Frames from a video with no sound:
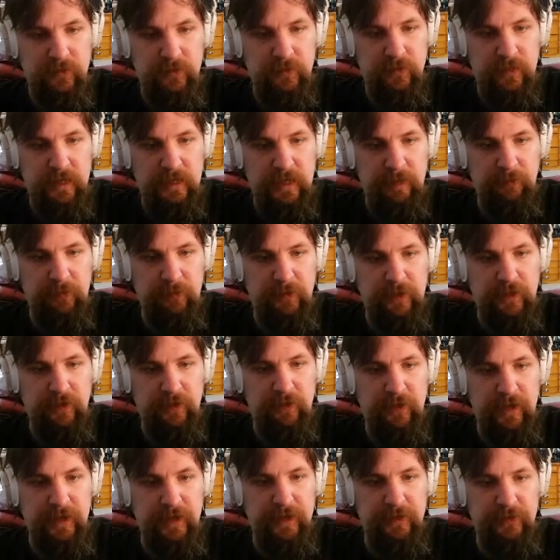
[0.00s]
I'm going to
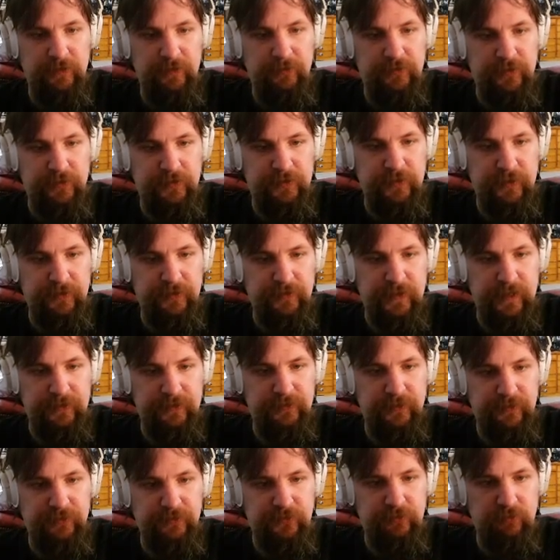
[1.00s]
go ahead and use it to unlock
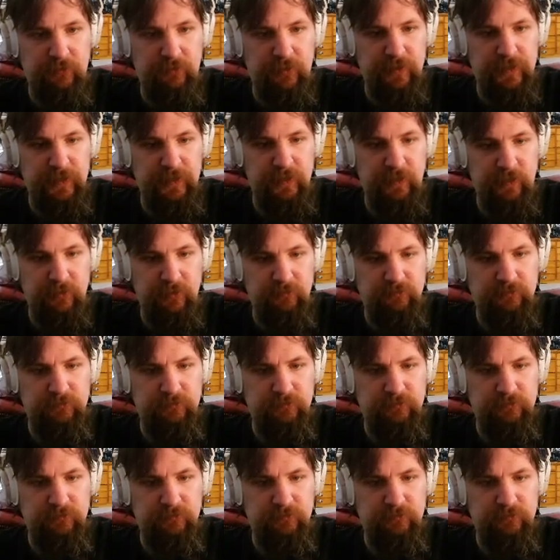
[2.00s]
this door here.